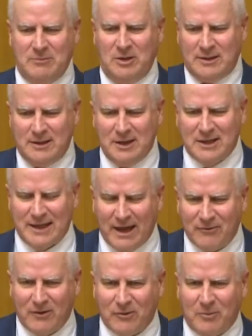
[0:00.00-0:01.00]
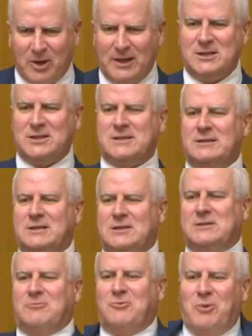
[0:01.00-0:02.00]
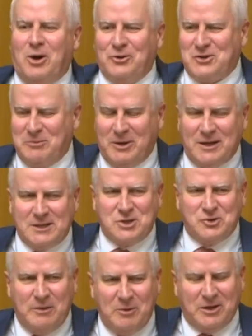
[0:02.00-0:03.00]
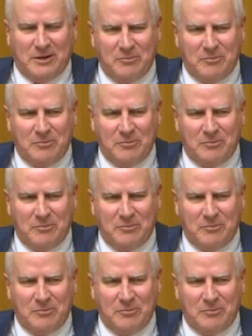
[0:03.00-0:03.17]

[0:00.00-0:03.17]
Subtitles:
you'd love everybody just wealth to be distributed.